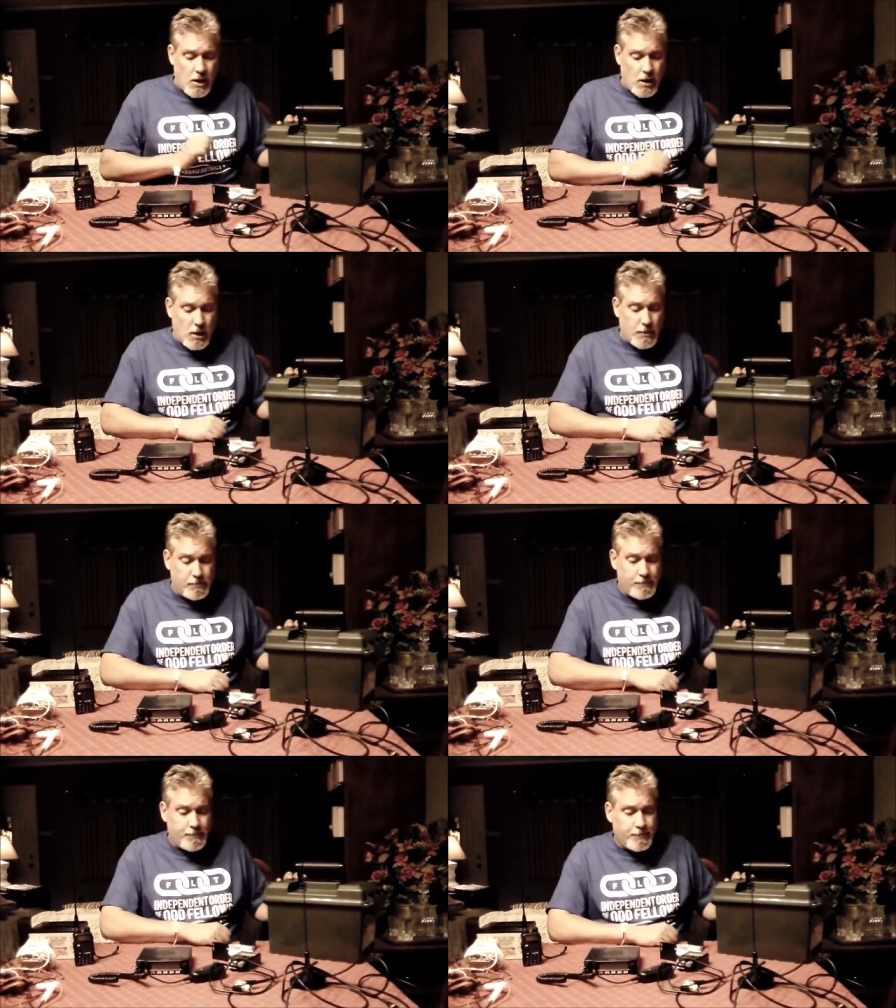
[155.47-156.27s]

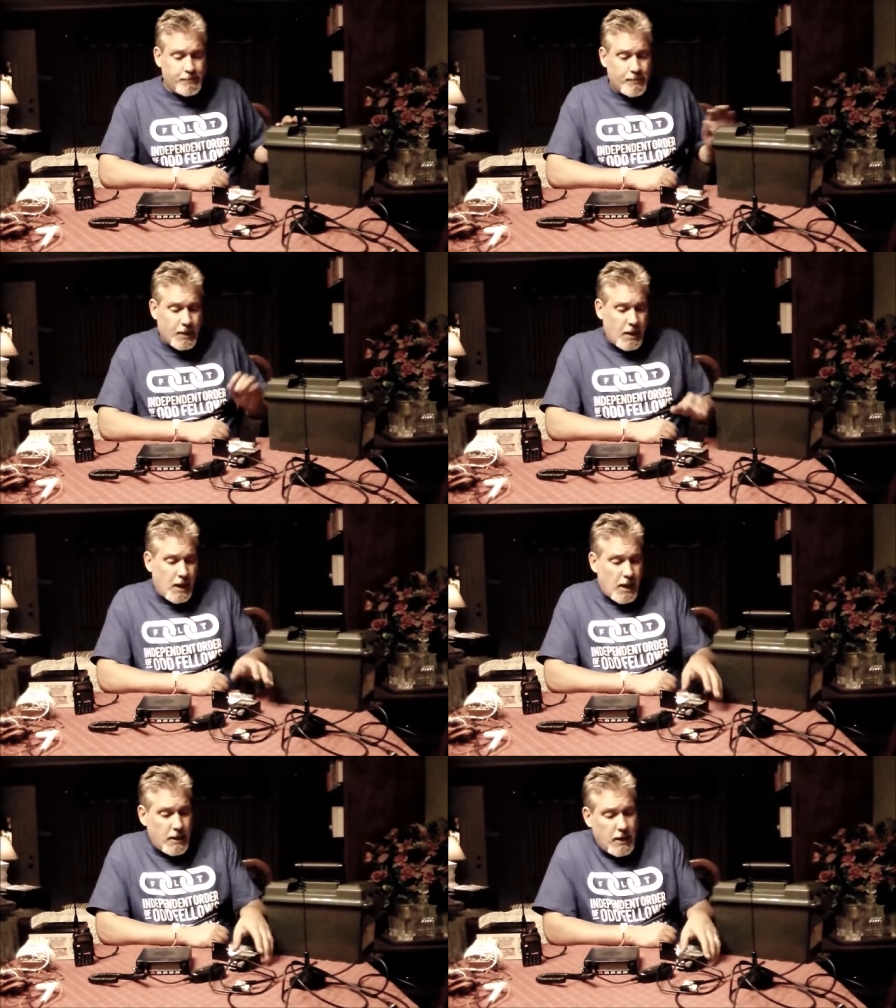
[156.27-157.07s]
Um,
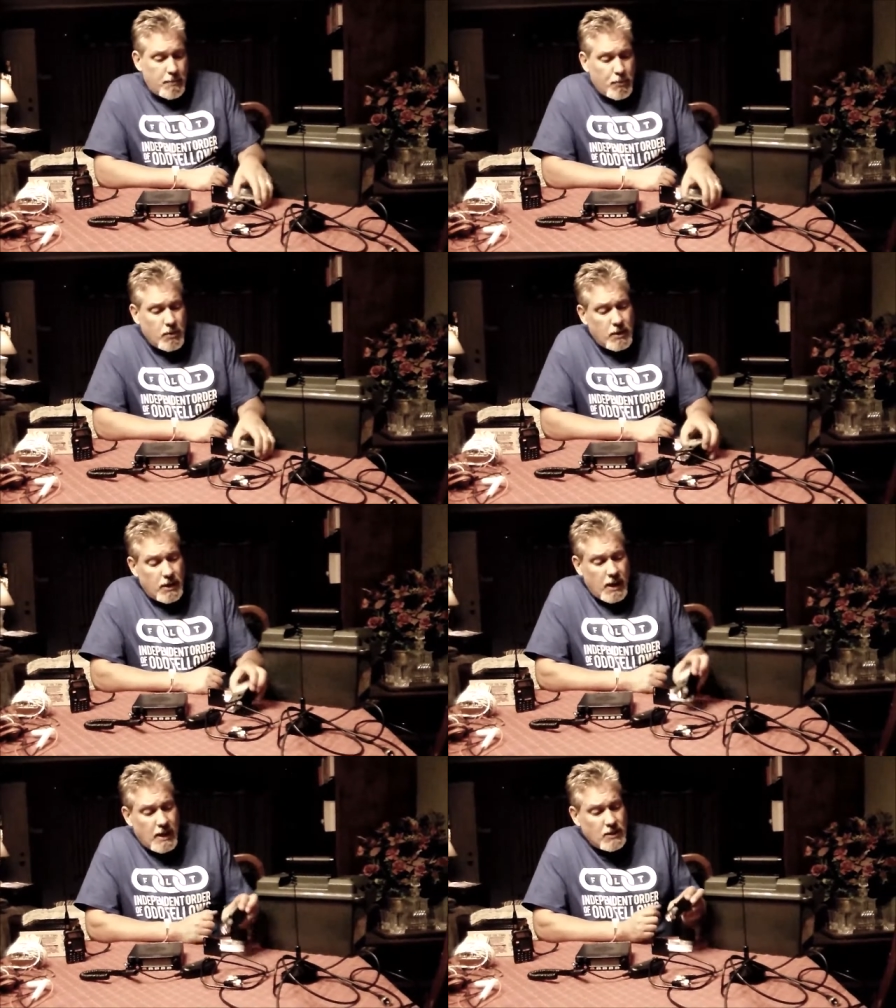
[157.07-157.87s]
and then I bought
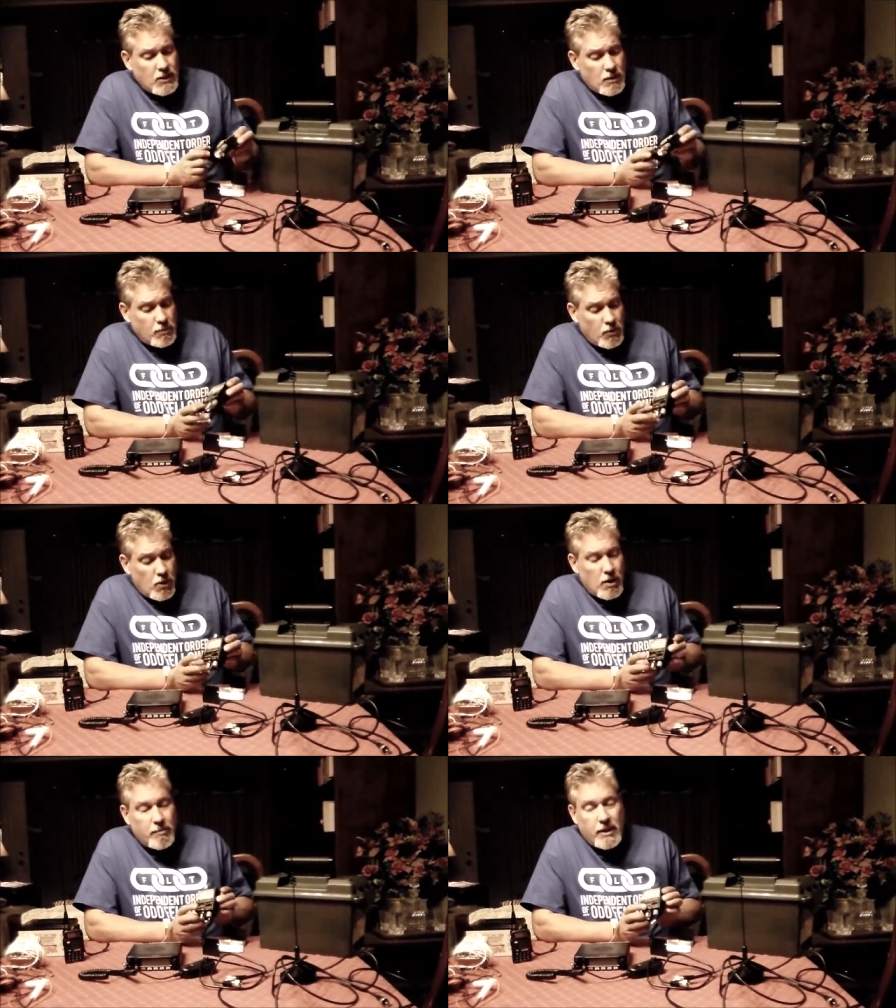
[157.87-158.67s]
an
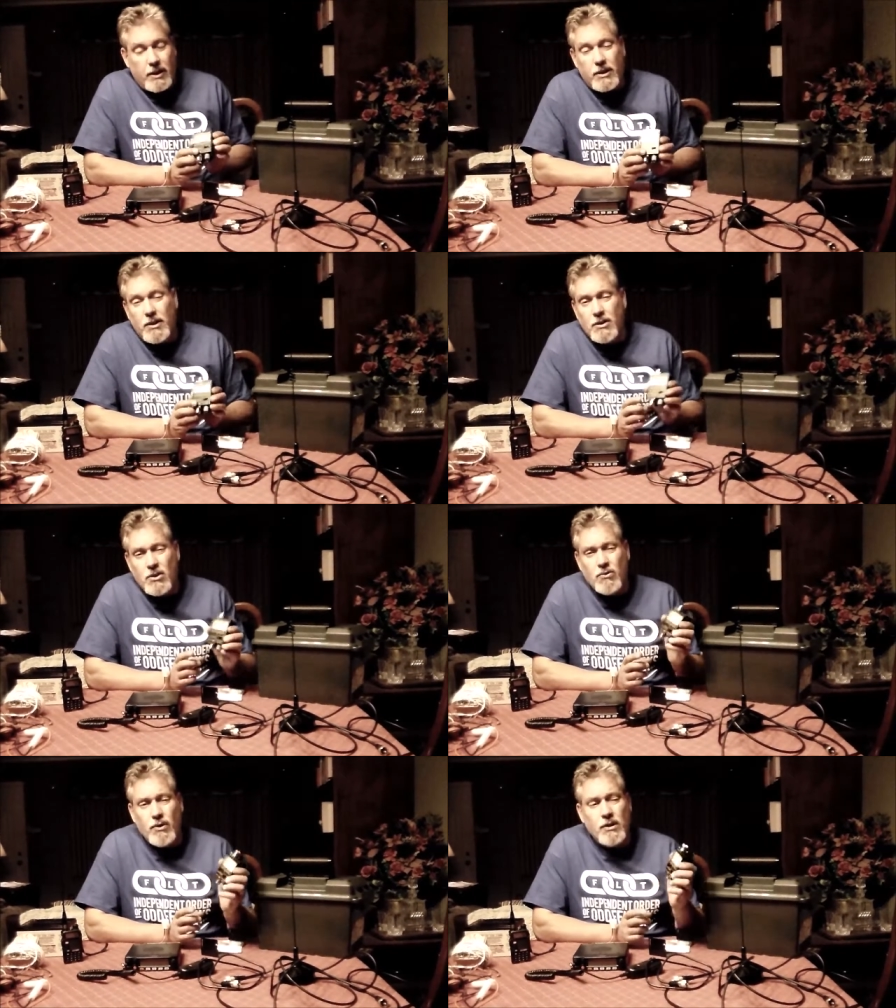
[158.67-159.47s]
SWR meter.
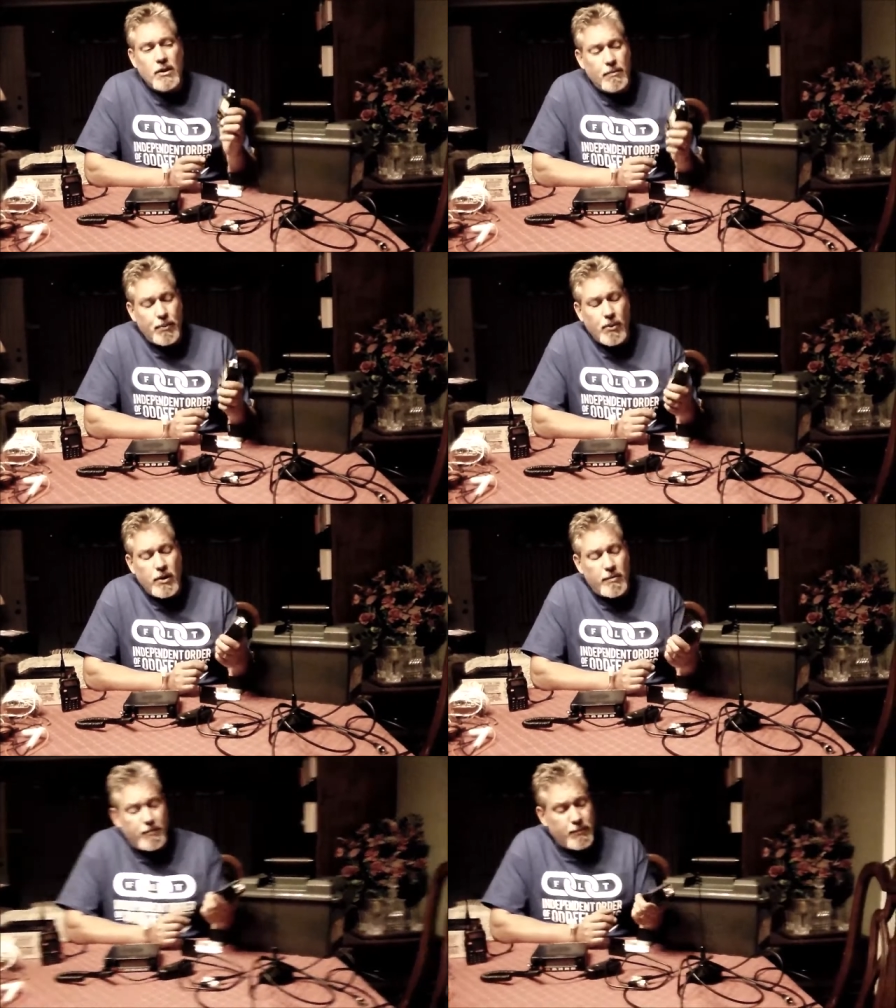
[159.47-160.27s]
This is really
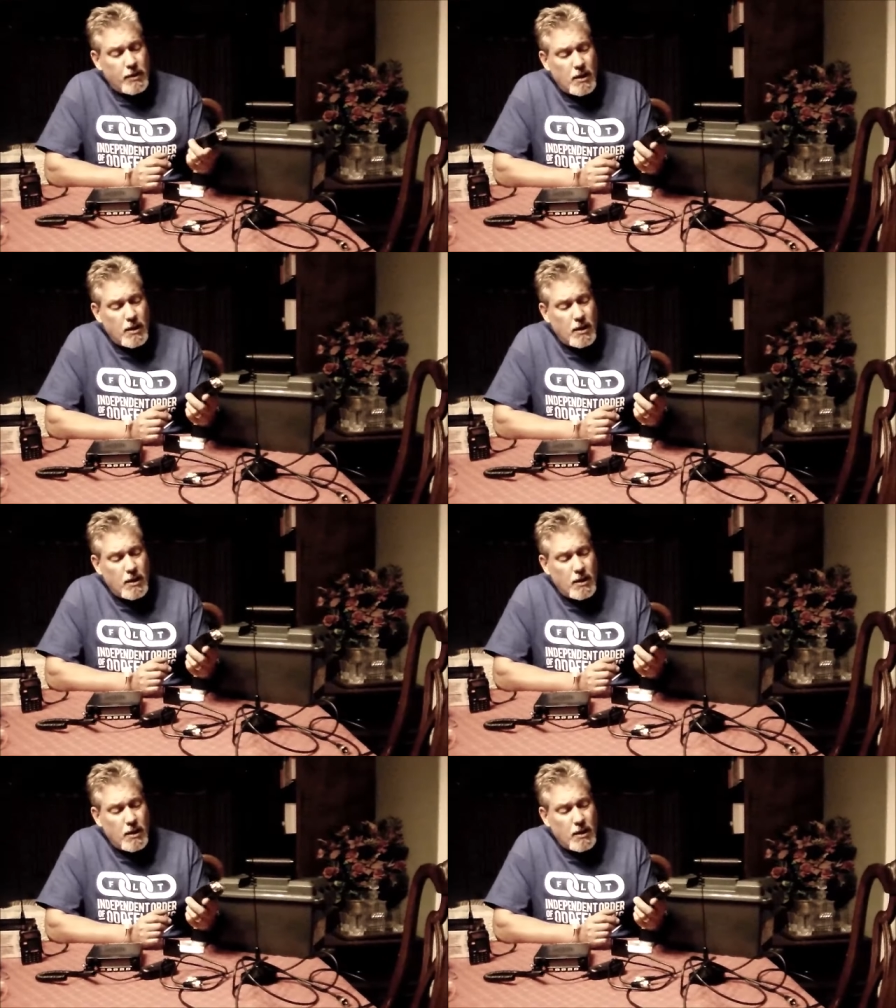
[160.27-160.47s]
important.